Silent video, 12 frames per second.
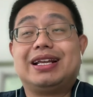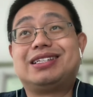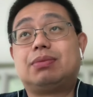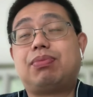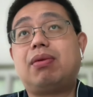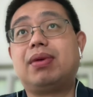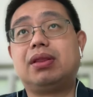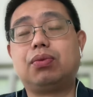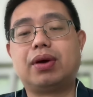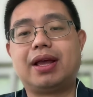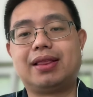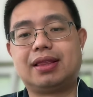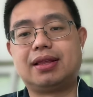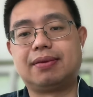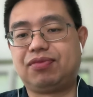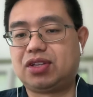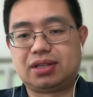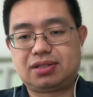experiment with
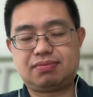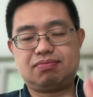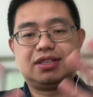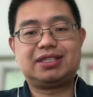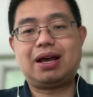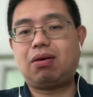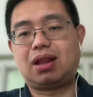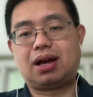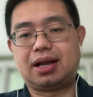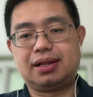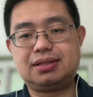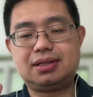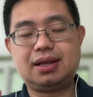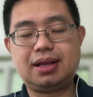just cell lines,